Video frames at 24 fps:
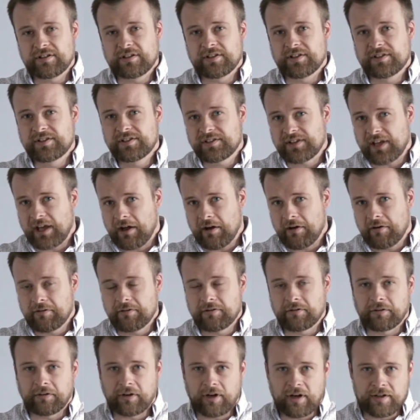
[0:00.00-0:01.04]
is
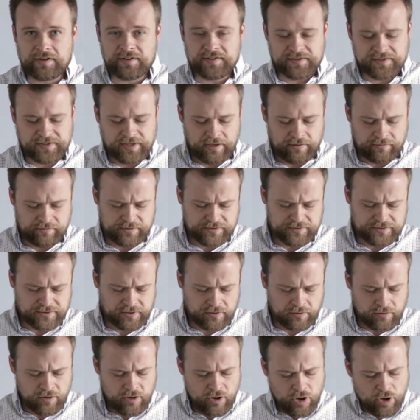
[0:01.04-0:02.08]
sound or unsound. And
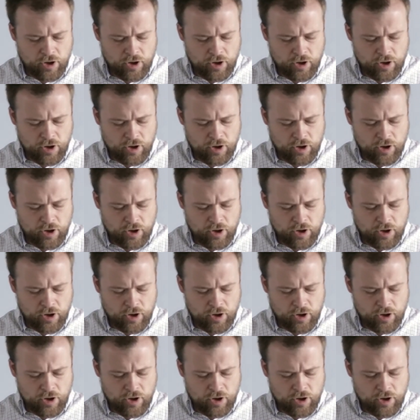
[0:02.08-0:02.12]
so